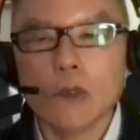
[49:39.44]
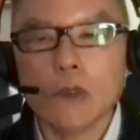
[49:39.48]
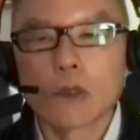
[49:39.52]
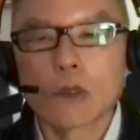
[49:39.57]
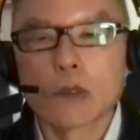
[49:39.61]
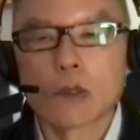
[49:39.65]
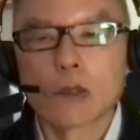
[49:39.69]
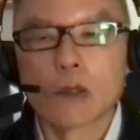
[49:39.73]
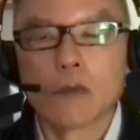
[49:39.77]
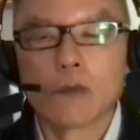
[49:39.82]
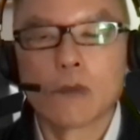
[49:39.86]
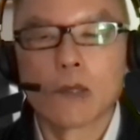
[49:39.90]

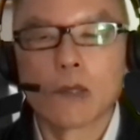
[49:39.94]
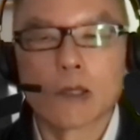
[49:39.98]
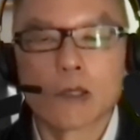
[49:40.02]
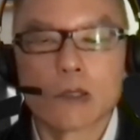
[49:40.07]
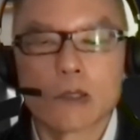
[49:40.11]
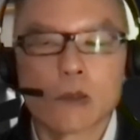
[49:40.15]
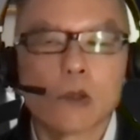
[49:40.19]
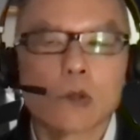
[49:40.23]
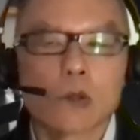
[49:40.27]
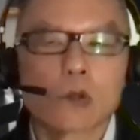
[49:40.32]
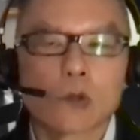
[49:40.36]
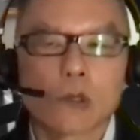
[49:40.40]
So if
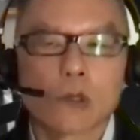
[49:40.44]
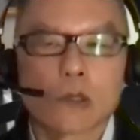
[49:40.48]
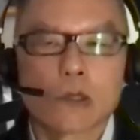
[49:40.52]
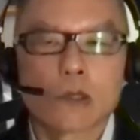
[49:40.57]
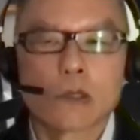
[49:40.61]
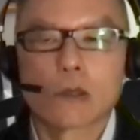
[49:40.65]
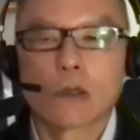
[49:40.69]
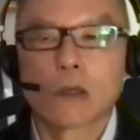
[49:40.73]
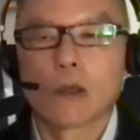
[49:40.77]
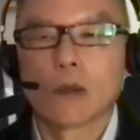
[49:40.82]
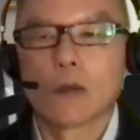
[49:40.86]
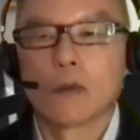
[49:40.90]
there's an
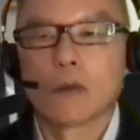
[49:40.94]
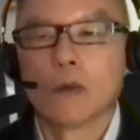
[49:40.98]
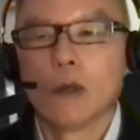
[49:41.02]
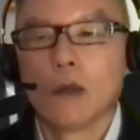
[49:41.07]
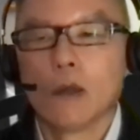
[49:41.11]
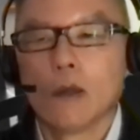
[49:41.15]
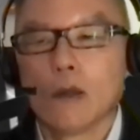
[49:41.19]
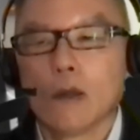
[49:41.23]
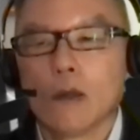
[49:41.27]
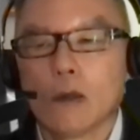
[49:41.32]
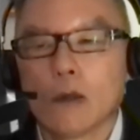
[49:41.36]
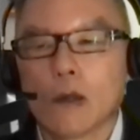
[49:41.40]
interest,
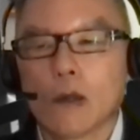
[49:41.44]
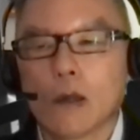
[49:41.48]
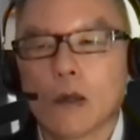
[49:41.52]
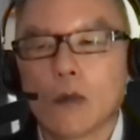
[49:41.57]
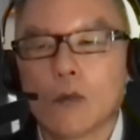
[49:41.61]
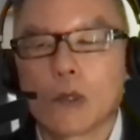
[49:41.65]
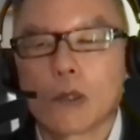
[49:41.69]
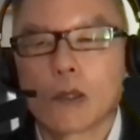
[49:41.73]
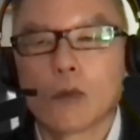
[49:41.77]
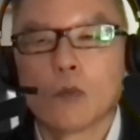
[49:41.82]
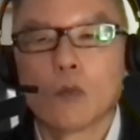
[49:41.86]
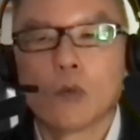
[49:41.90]

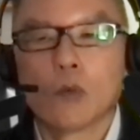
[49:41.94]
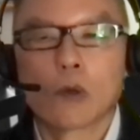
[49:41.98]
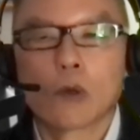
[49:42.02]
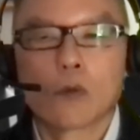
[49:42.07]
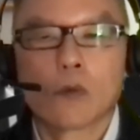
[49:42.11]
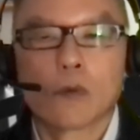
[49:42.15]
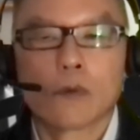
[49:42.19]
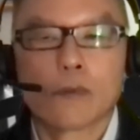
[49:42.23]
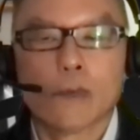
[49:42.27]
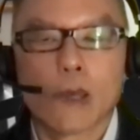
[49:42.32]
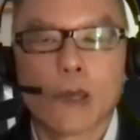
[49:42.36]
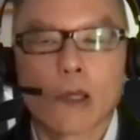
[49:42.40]
we can
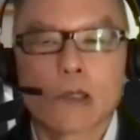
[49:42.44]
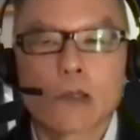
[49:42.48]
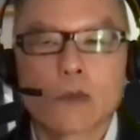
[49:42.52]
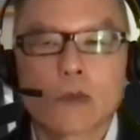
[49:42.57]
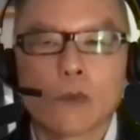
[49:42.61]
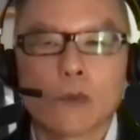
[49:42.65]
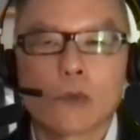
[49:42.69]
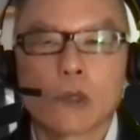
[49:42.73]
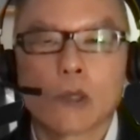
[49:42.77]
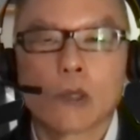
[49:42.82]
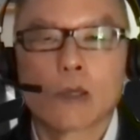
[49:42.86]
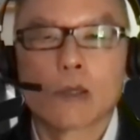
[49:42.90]
work with
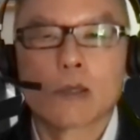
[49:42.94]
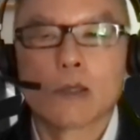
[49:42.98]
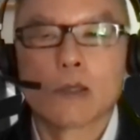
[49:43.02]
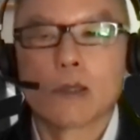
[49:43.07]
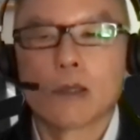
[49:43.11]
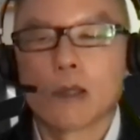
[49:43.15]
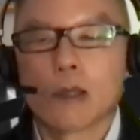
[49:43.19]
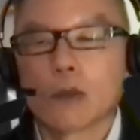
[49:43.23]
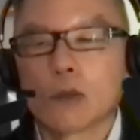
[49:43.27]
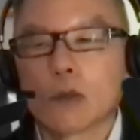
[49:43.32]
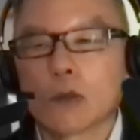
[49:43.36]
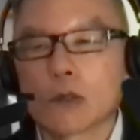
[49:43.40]
Maximum to actually
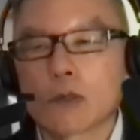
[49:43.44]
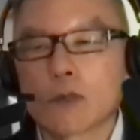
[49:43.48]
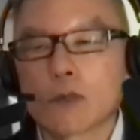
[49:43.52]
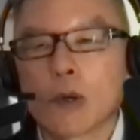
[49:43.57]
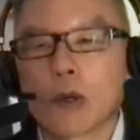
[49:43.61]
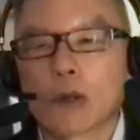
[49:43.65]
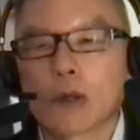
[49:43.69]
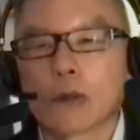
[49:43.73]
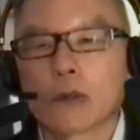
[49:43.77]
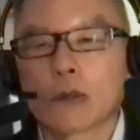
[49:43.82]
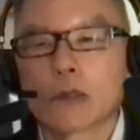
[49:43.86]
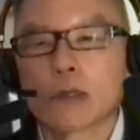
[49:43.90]
get those
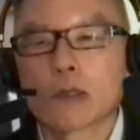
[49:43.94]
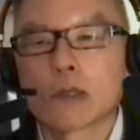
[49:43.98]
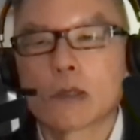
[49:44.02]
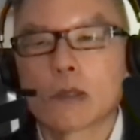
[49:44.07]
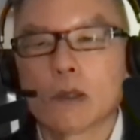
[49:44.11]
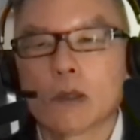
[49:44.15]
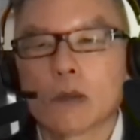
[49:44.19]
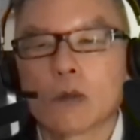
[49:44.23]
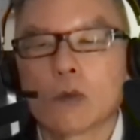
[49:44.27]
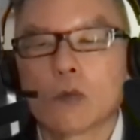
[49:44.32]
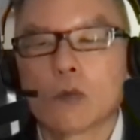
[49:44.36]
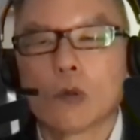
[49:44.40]
partners
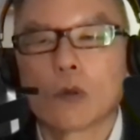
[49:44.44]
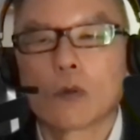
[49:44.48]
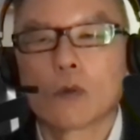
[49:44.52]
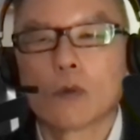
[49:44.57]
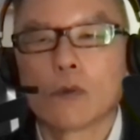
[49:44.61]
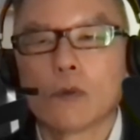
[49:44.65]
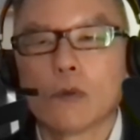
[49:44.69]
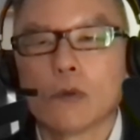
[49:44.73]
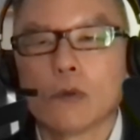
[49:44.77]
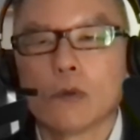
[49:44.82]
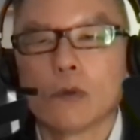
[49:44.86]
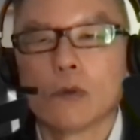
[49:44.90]
to work
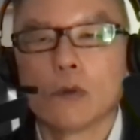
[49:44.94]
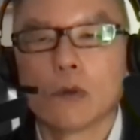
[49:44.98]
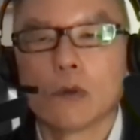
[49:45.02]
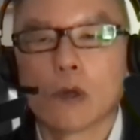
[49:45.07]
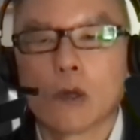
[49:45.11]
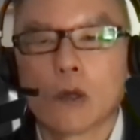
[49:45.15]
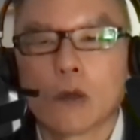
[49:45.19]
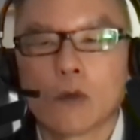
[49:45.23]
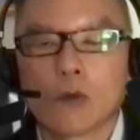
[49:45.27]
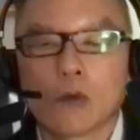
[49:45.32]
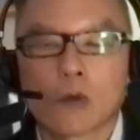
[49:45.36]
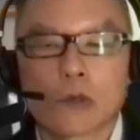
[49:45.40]
with you,
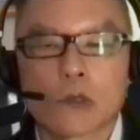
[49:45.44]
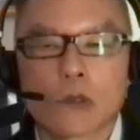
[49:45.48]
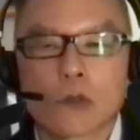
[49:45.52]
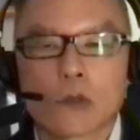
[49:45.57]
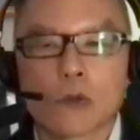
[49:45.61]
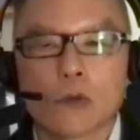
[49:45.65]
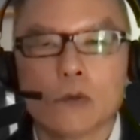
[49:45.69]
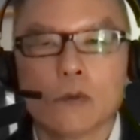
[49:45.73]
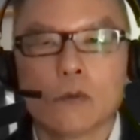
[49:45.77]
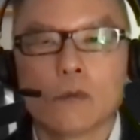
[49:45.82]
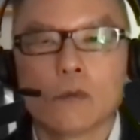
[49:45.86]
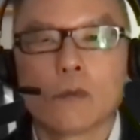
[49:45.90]
your
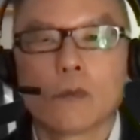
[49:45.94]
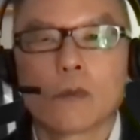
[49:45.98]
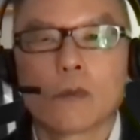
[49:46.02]
school.